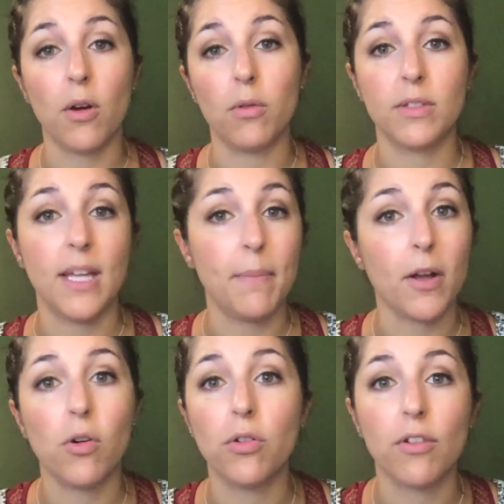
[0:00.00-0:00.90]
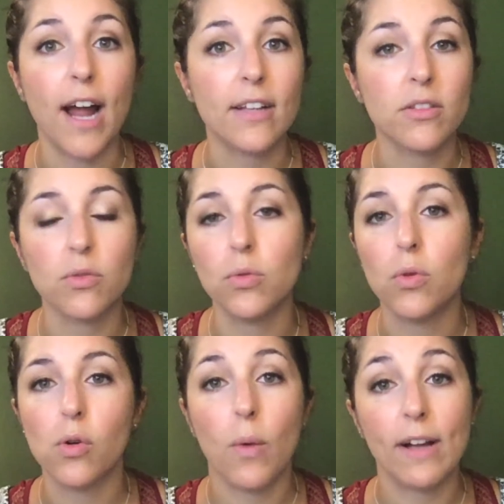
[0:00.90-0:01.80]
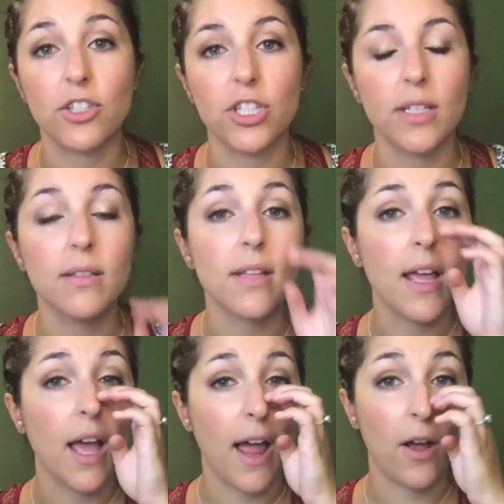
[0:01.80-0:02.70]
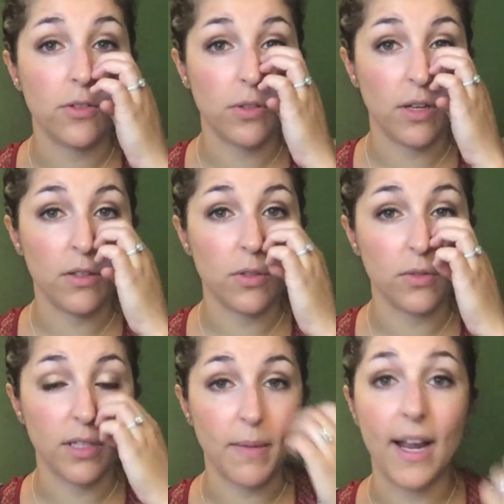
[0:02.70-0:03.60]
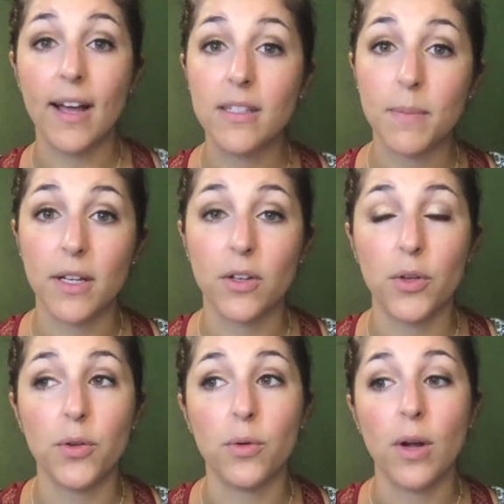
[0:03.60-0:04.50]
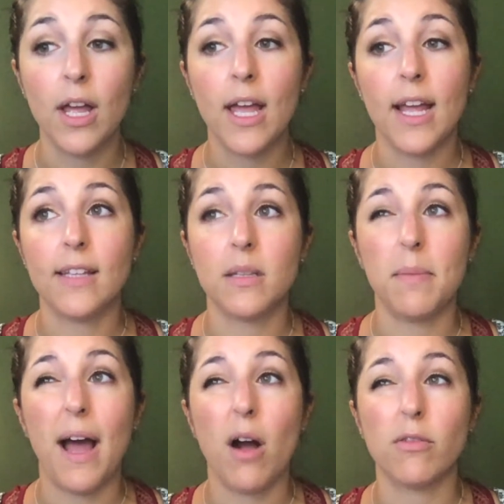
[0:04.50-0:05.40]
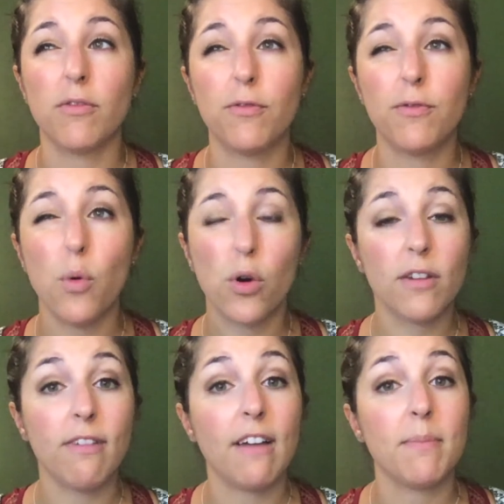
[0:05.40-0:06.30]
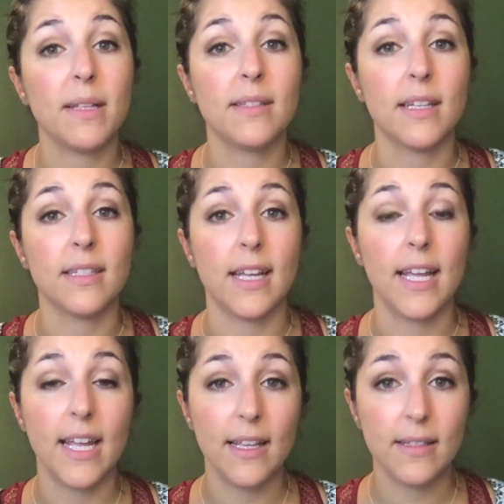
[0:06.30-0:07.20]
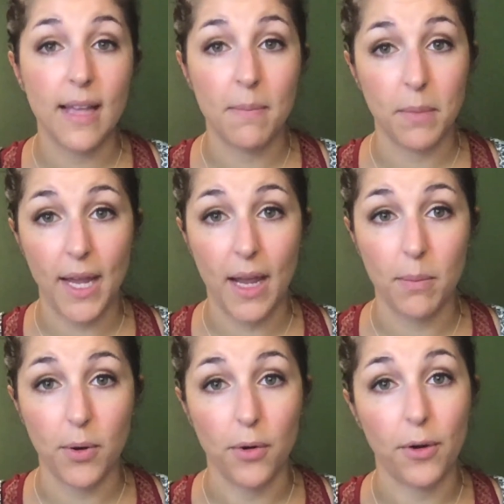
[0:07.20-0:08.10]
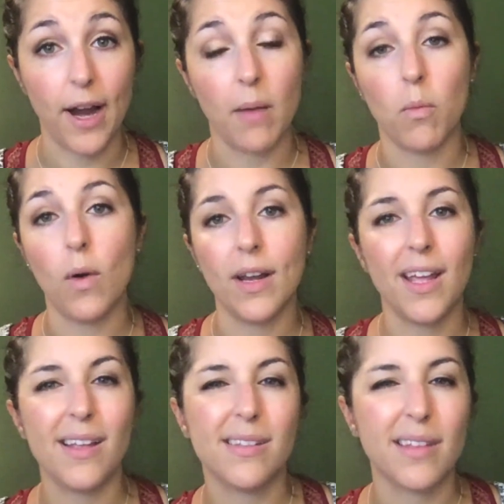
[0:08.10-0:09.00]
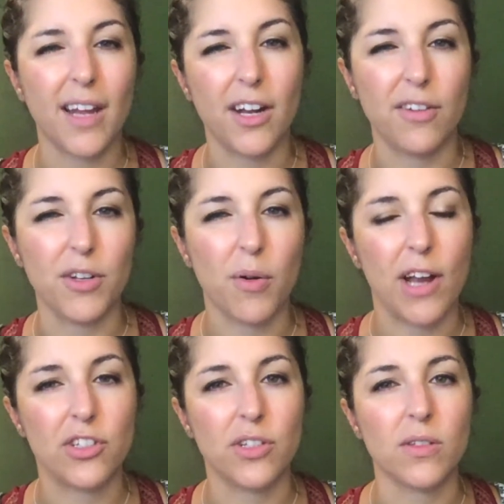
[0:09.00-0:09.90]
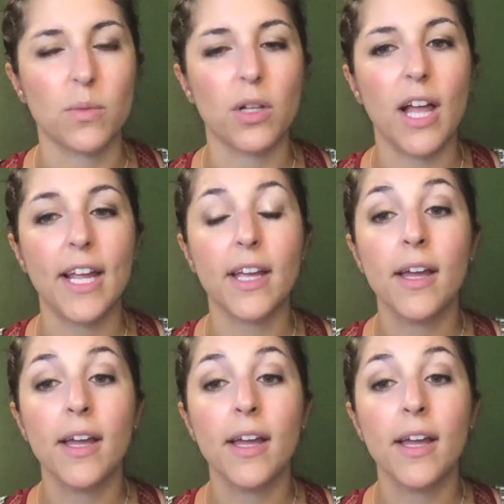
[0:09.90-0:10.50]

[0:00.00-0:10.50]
typical grad school questions. I also consulted my husband, who is about 4 or 5 months into his MBA program, what his interview questions were like.